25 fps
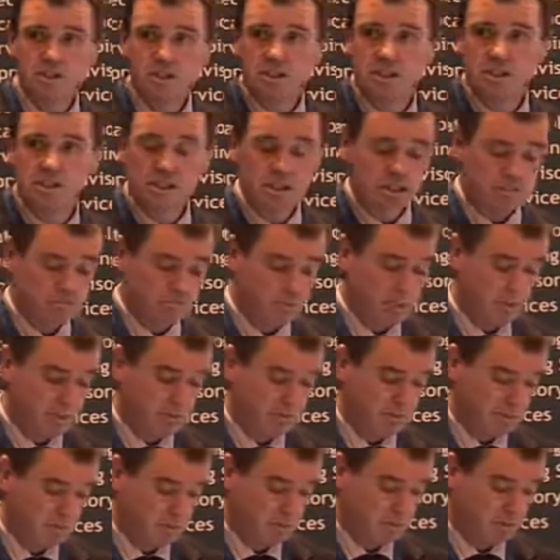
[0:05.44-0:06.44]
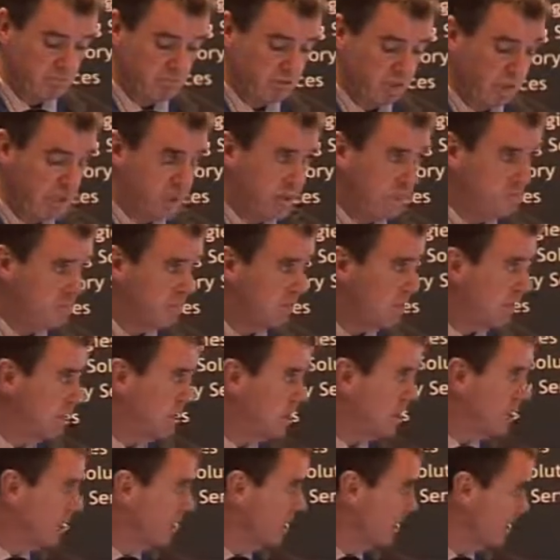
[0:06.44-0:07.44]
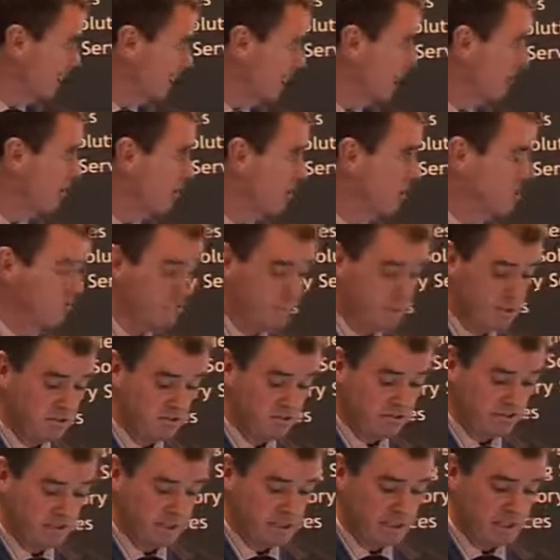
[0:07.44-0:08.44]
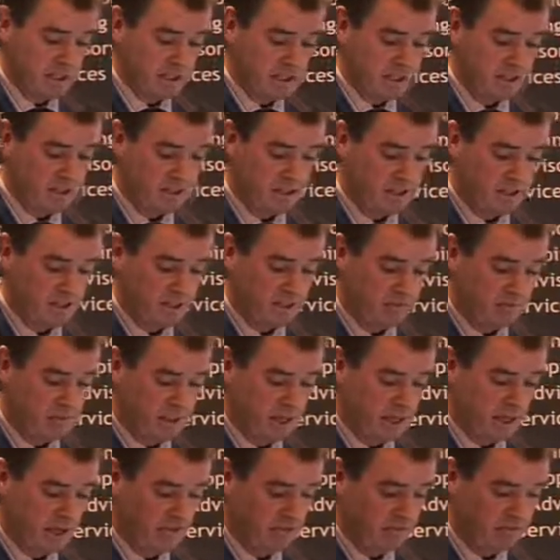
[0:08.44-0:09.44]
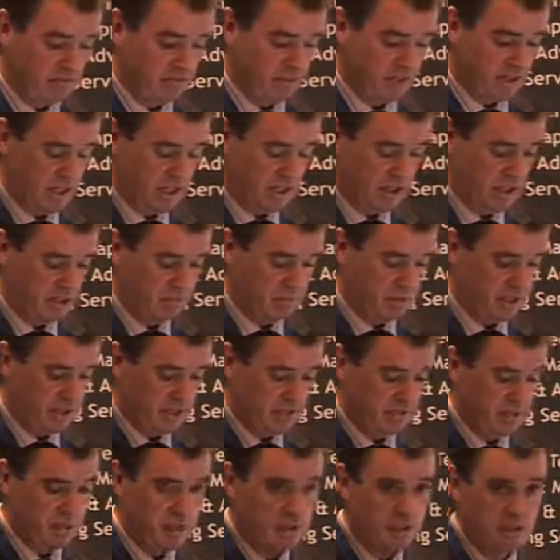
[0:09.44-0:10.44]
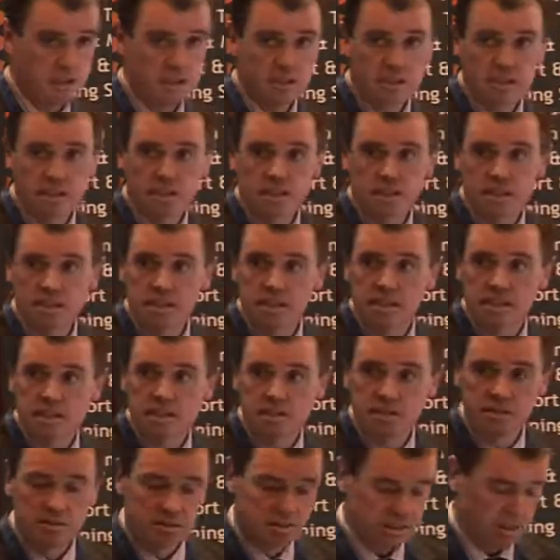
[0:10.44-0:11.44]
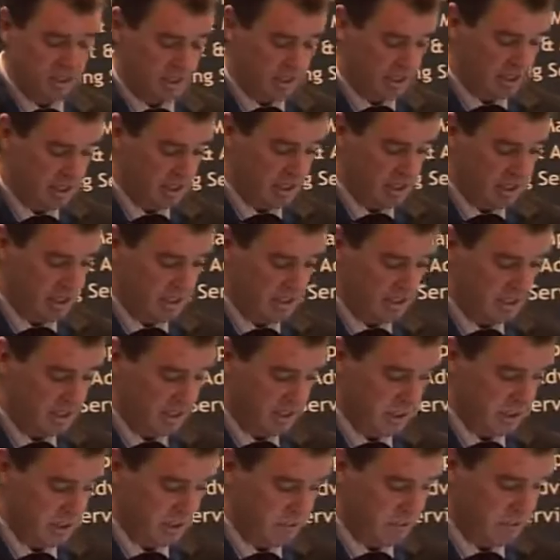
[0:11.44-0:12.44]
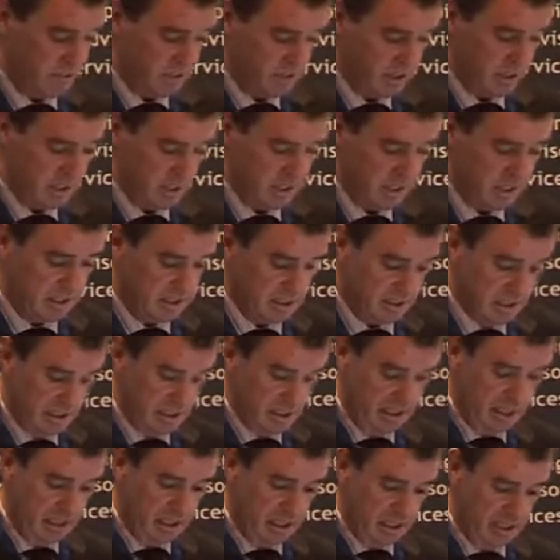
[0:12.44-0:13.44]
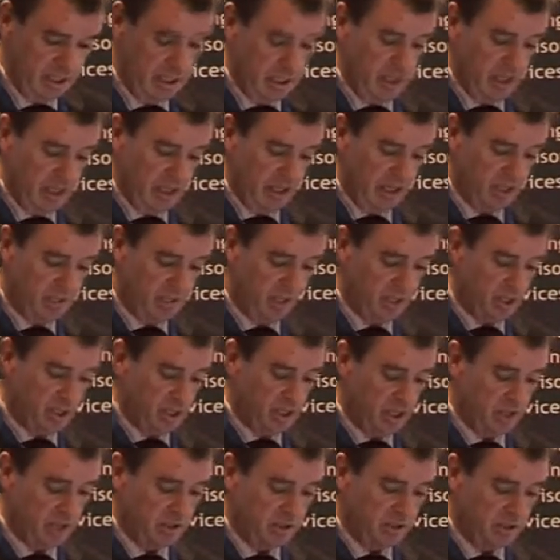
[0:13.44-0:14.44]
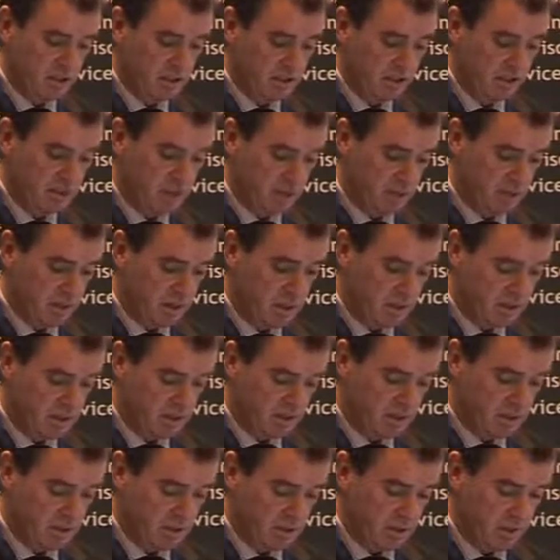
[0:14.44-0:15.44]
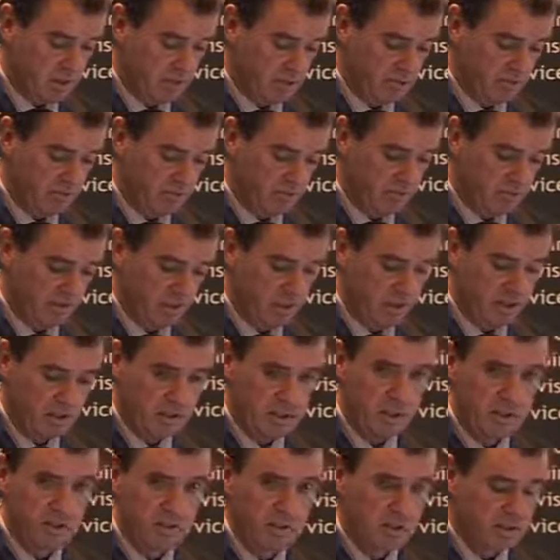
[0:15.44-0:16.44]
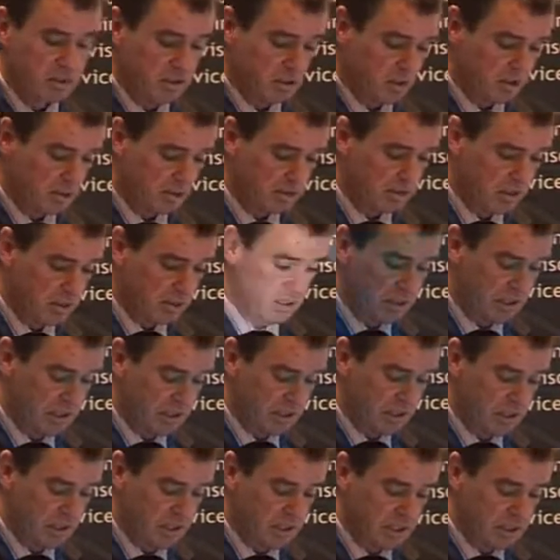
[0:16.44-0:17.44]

system that's been put in place by Compass Informatics on behalf of the National Biodiversity Data Centre, and as Paula said, the Heritage Council and the Department of Arts, Heritage and the Gaeltacht.